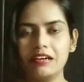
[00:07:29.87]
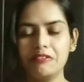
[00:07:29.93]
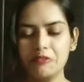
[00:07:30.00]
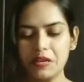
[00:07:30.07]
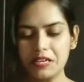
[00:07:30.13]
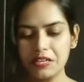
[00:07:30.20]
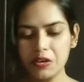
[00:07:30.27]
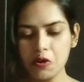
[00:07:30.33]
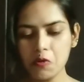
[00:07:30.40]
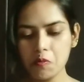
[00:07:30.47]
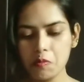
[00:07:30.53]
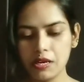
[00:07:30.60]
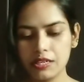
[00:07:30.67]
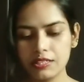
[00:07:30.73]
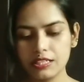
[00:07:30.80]
right now,
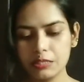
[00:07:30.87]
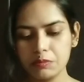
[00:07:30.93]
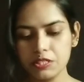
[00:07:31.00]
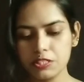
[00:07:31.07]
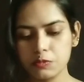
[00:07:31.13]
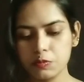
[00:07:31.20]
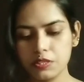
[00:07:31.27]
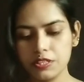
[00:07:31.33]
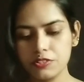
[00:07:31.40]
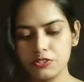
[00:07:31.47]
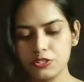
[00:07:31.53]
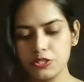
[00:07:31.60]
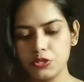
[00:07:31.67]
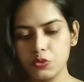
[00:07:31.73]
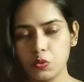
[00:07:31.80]
but let me explain to
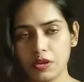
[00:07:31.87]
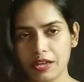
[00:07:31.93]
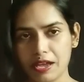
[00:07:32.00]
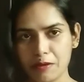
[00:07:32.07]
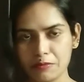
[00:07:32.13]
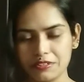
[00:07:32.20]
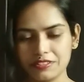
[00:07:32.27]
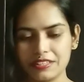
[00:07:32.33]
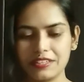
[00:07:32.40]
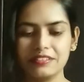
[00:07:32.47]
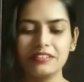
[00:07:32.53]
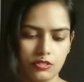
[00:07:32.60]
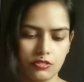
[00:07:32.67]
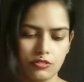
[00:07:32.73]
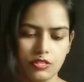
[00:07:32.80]
you what happened there.
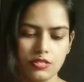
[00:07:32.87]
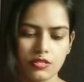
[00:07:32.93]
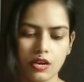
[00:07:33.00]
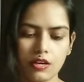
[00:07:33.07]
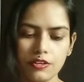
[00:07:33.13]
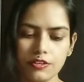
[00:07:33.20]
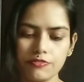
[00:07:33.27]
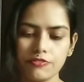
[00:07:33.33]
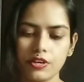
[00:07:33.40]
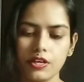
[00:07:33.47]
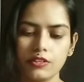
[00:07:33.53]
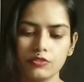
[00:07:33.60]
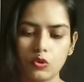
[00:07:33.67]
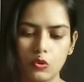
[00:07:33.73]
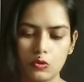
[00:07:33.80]
So these
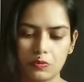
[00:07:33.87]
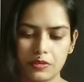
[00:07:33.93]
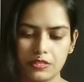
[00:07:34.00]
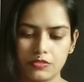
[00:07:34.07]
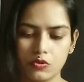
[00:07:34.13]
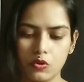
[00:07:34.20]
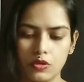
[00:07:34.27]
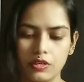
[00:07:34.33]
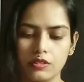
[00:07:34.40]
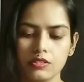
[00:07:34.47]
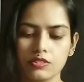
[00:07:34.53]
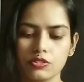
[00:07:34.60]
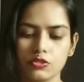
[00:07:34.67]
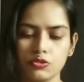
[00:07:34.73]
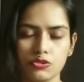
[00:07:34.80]
unrefined cold pressed
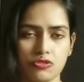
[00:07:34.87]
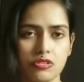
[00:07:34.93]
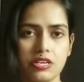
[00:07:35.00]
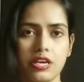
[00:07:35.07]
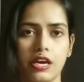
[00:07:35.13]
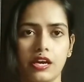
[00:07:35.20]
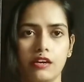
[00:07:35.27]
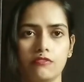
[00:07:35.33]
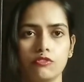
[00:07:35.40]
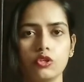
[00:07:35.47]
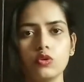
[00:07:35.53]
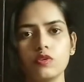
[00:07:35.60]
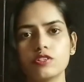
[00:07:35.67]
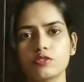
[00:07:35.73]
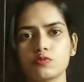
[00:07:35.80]
oils usually have
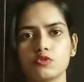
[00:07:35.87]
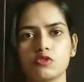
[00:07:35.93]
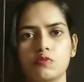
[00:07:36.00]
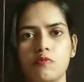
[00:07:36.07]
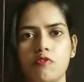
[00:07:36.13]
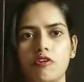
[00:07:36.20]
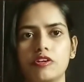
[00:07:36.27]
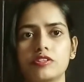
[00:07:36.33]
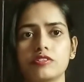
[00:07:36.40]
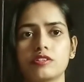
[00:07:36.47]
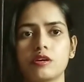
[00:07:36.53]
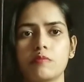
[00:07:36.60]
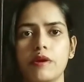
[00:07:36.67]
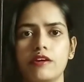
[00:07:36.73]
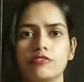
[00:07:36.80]
lower smoke point in
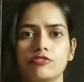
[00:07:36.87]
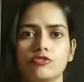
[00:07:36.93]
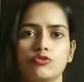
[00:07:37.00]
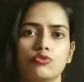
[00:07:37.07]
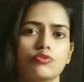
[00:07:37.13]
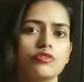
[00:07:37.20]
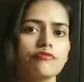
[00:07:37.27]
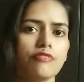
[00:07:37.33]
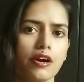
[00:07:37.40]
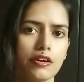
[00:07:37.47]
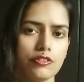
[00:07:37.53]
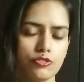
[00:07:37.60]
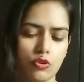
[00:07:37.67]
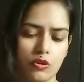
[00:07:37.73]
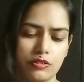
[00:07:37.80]
comparison to
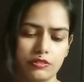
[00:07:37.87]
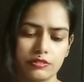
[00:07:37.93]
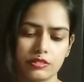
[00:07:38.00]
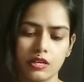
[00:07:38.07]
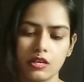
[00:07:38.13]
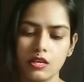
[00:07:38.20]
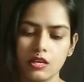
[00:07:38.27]
refined oils,